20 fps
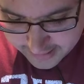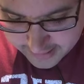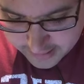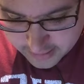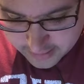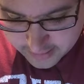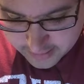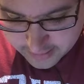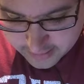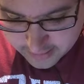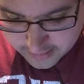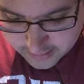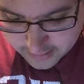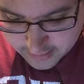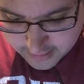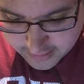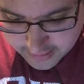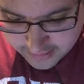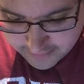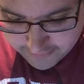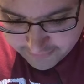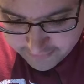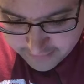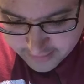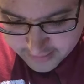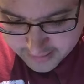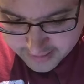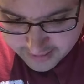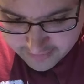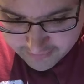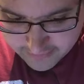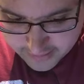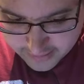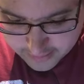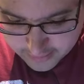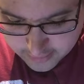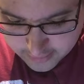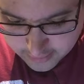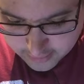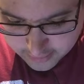and Chief David
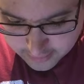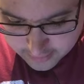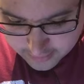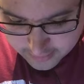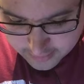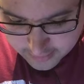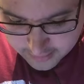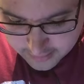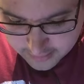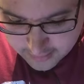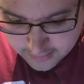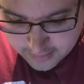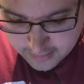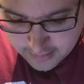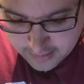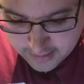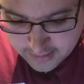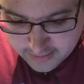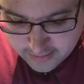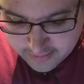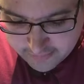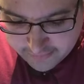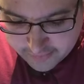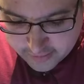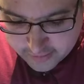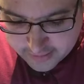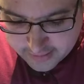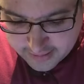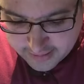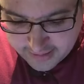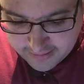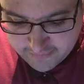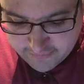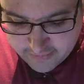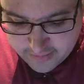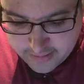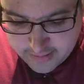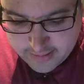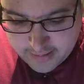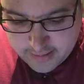Kurz, University of
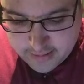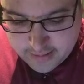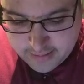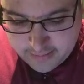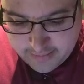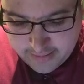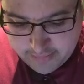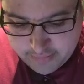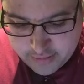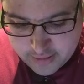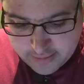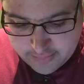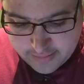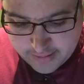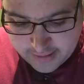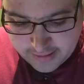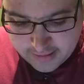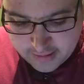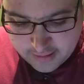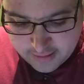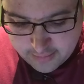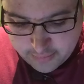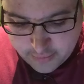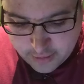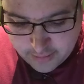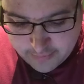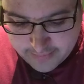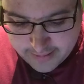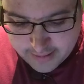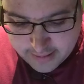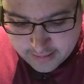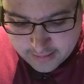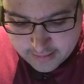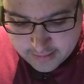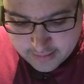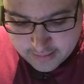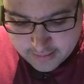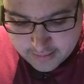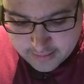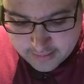New Hampshire Police Department,
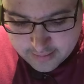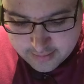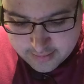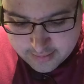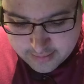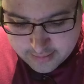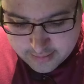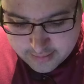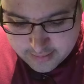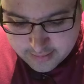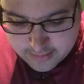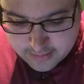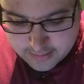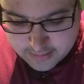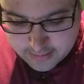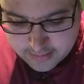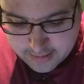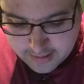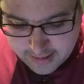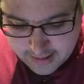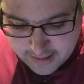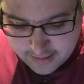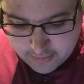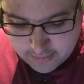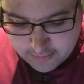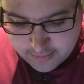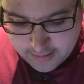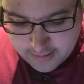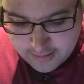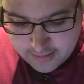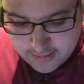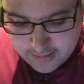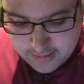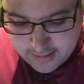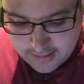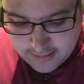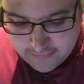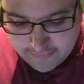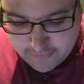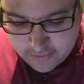Town
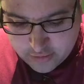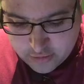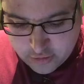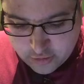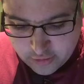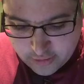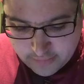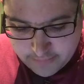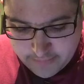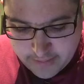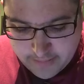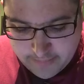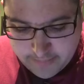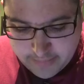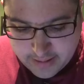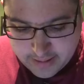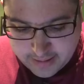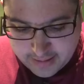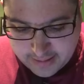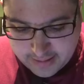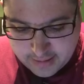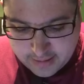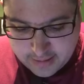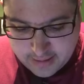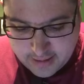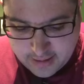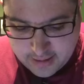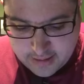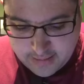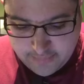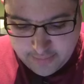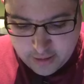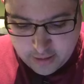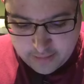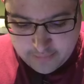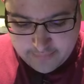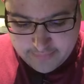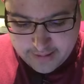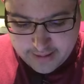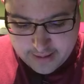of Durham Police
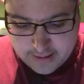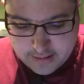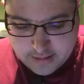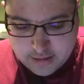Department.